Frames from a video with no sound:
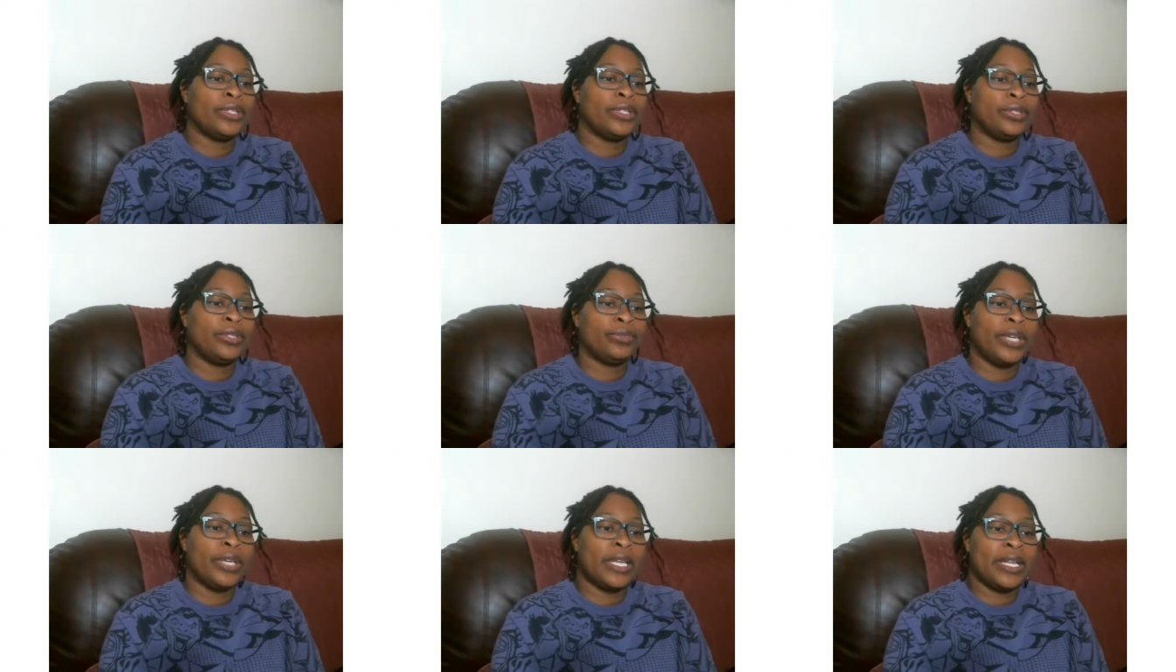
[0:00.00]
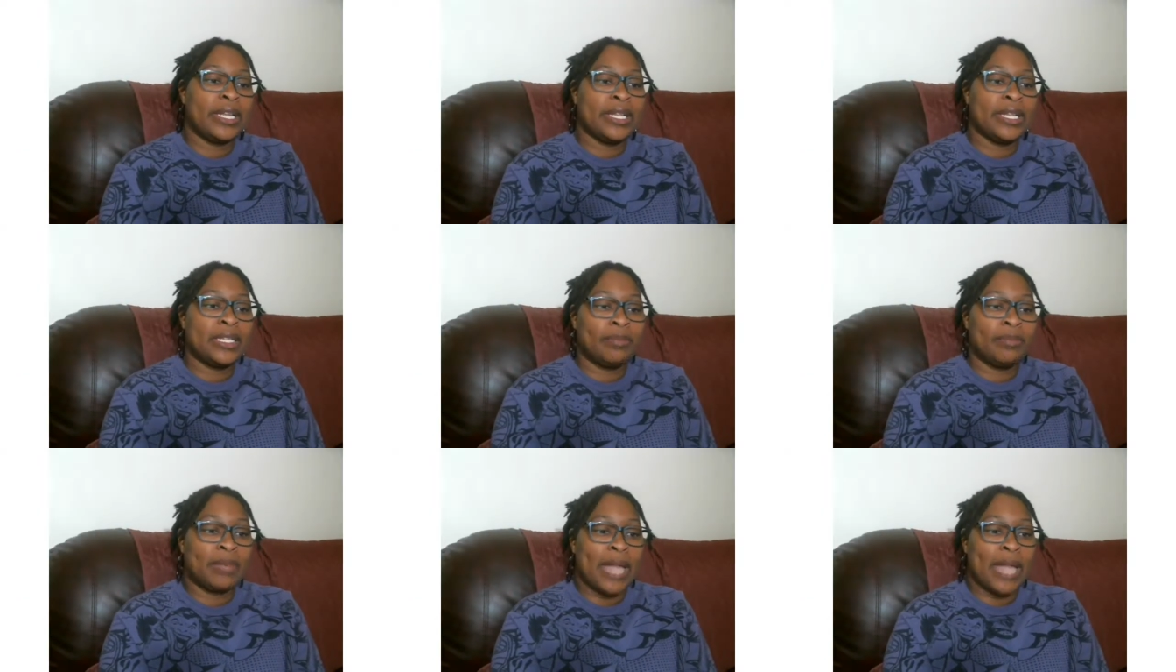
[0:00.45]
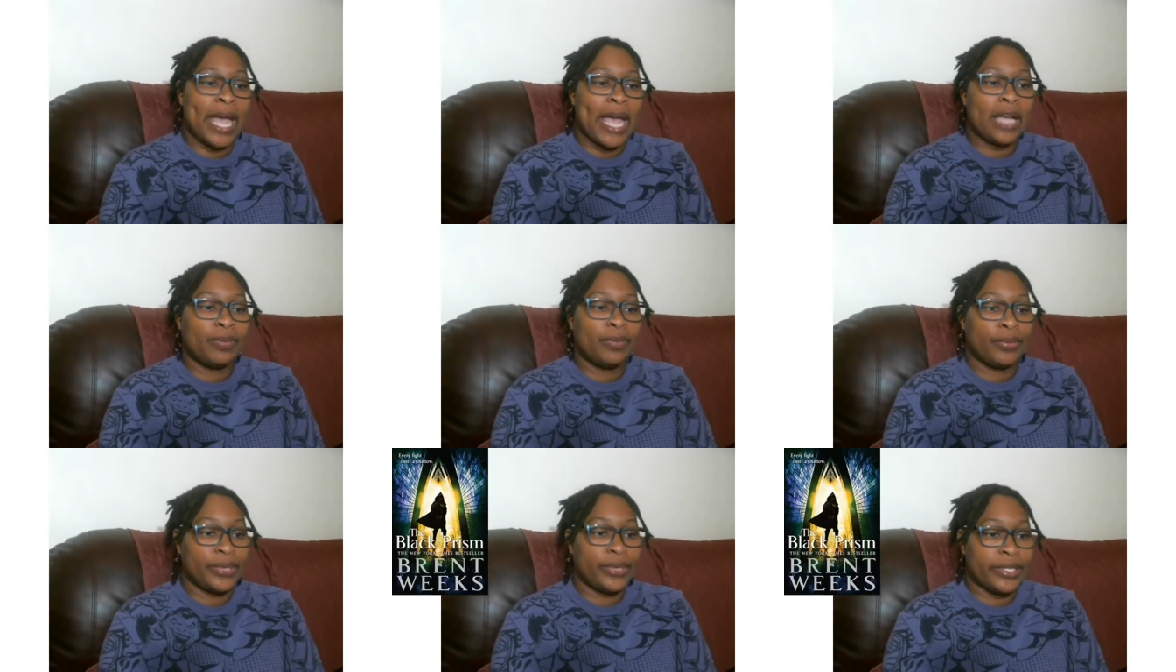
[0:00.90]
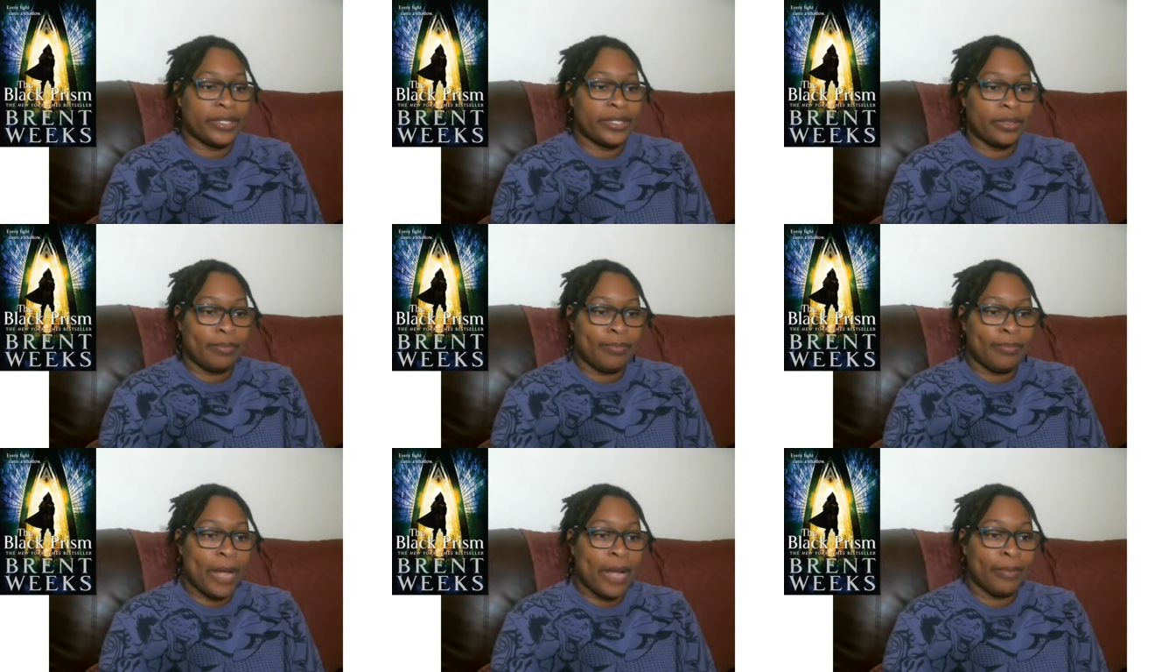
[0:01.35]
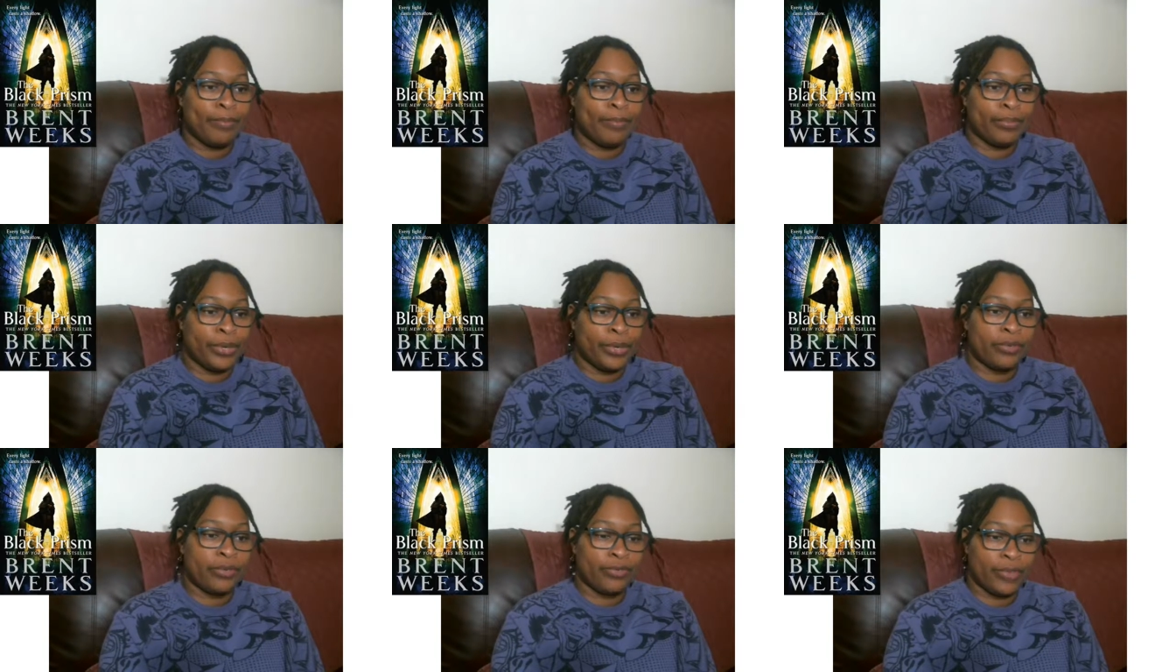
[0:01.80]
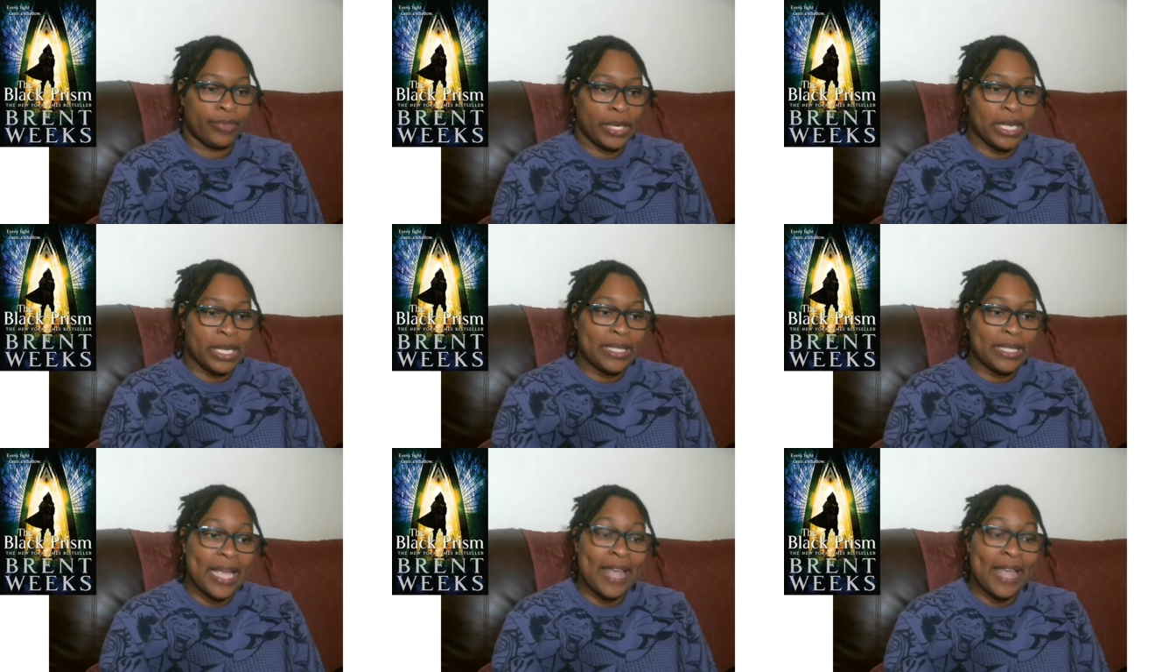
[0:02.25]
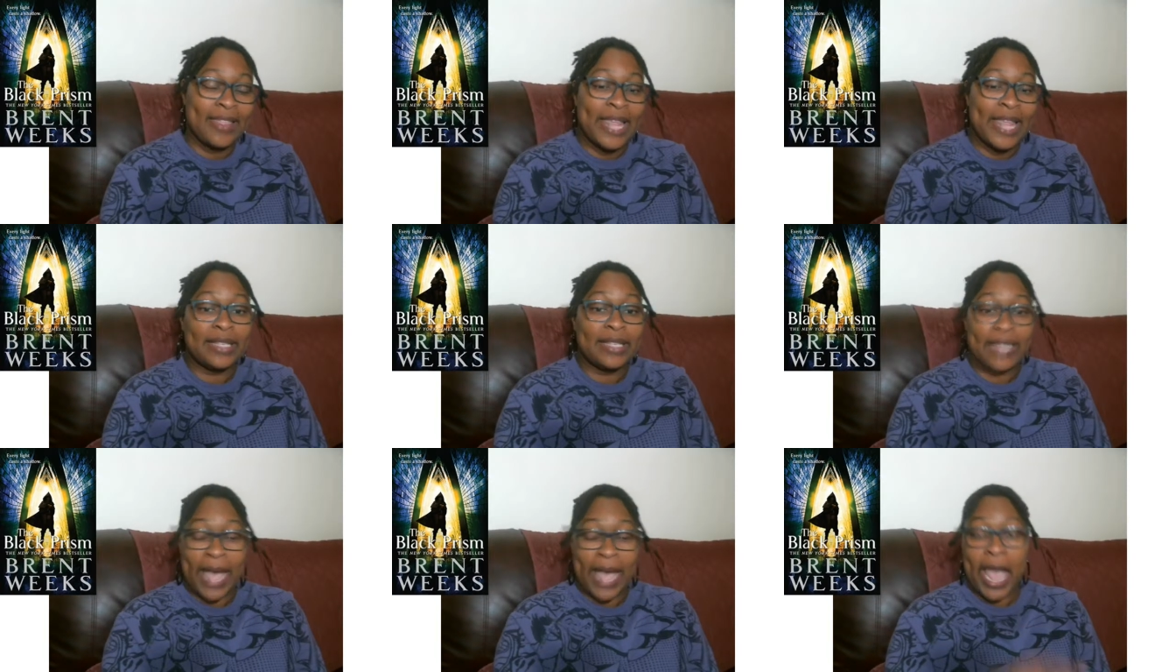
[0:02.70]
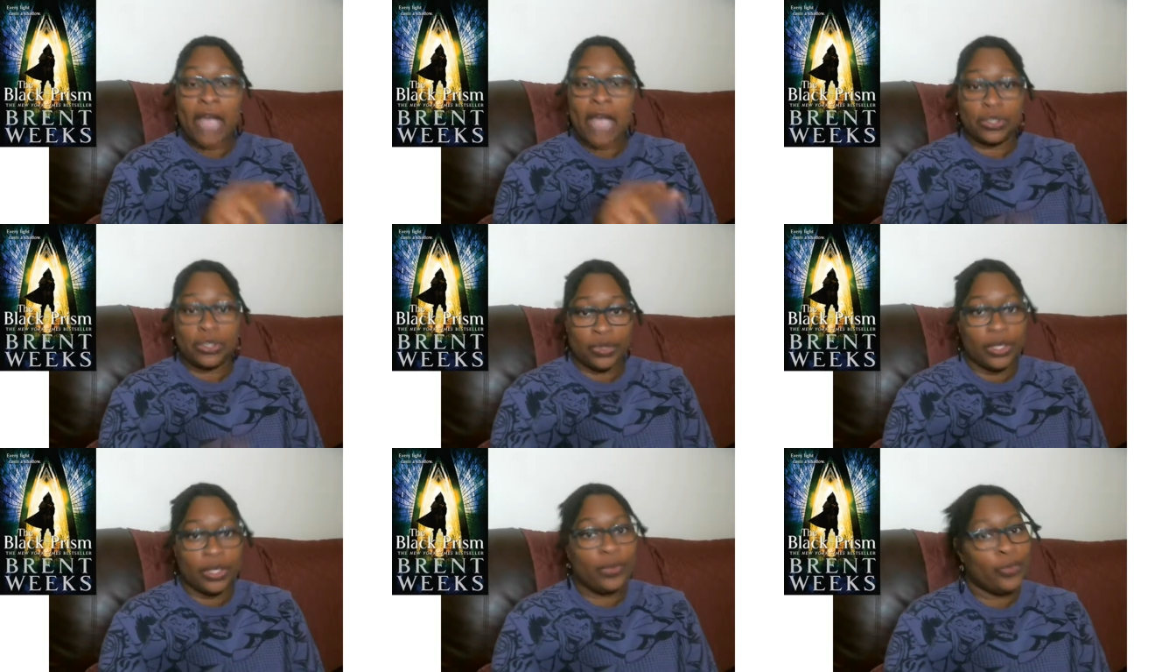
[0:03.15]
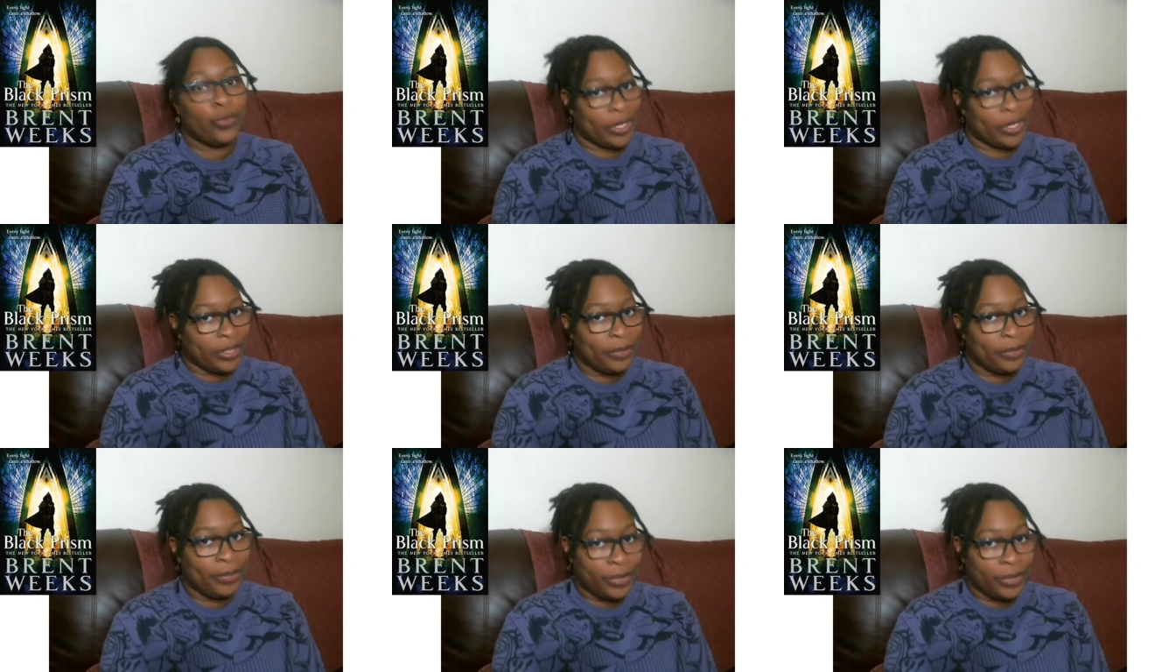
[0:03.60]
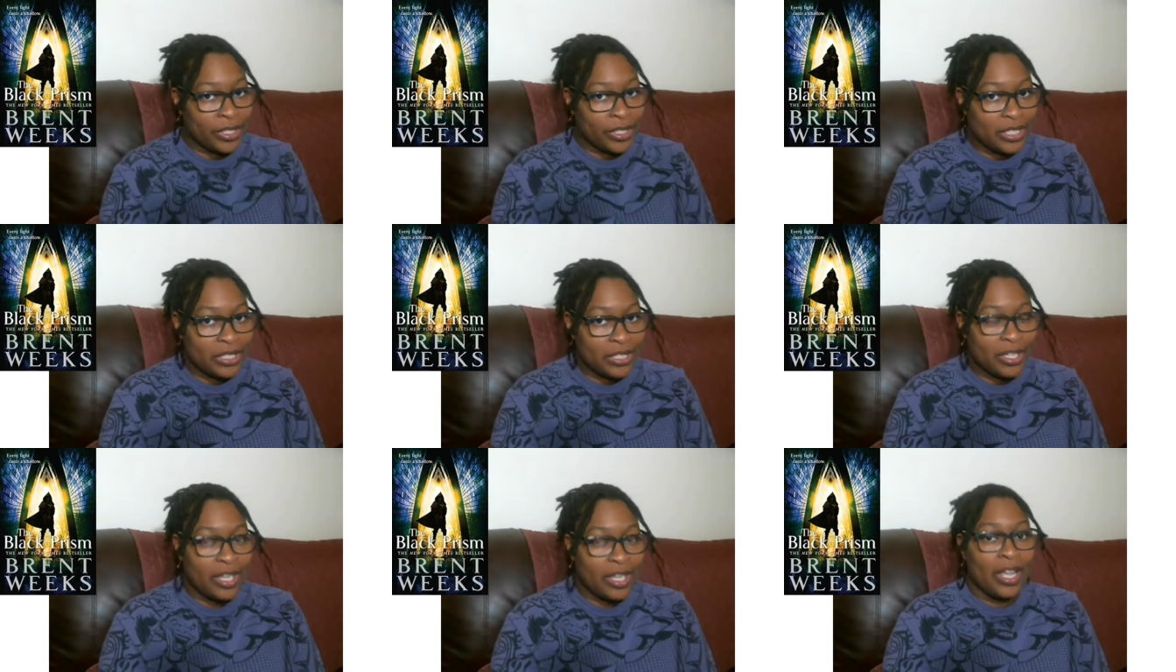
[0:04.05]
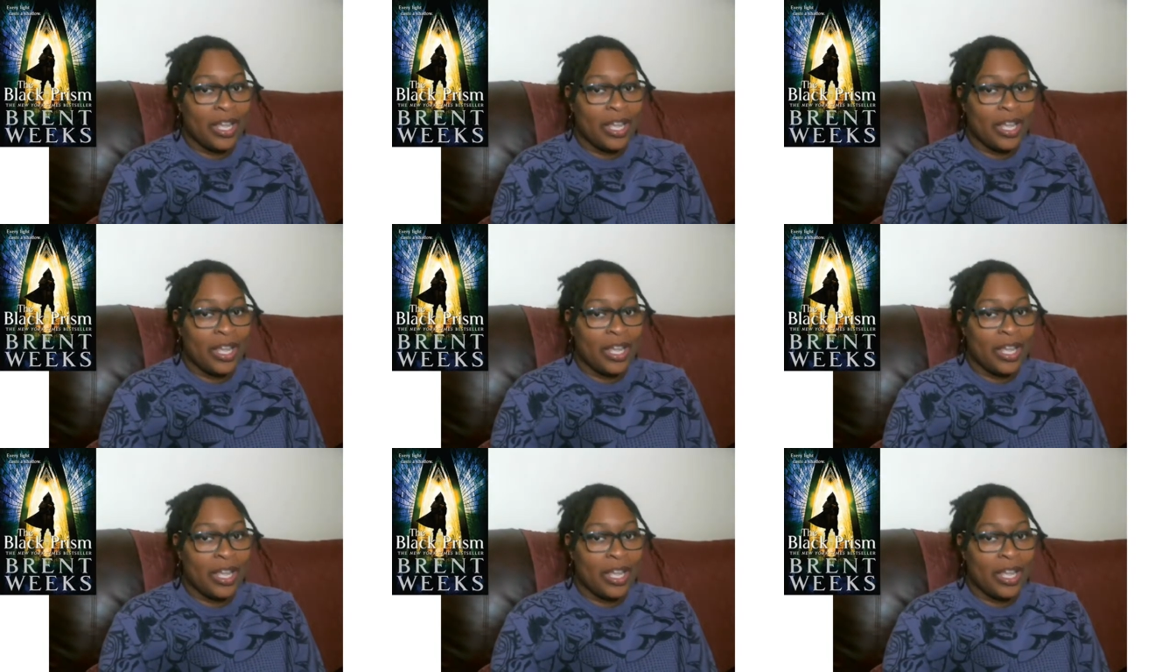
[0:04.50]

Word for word: to read is Black Prism by Brent Weeks, and that's actually one of the books